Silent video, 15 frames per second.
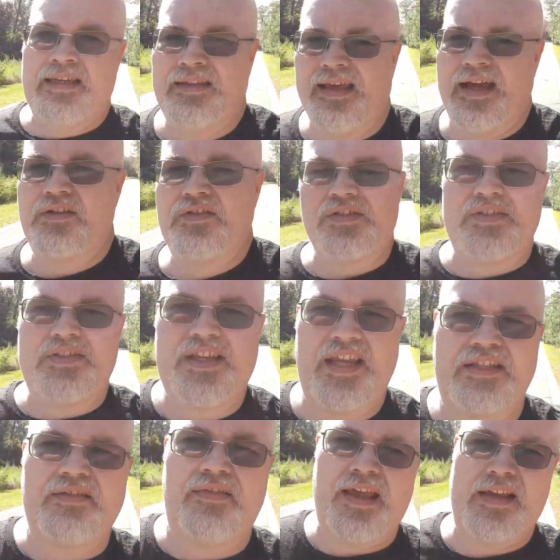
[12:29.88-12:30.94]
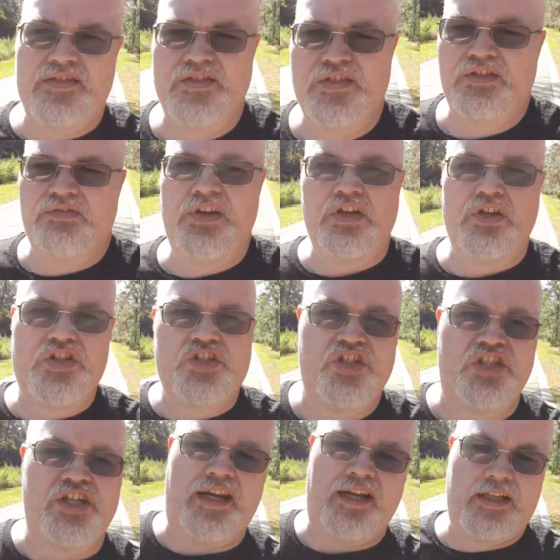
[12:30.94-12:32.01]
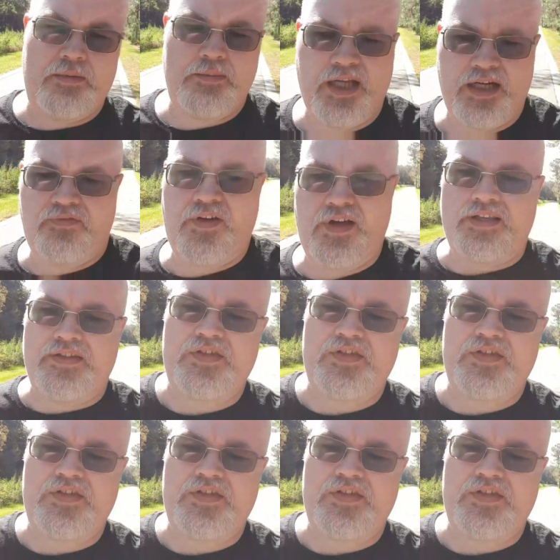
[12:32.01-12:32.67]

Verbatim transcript: thousands, tens of thousands of years genetically modifying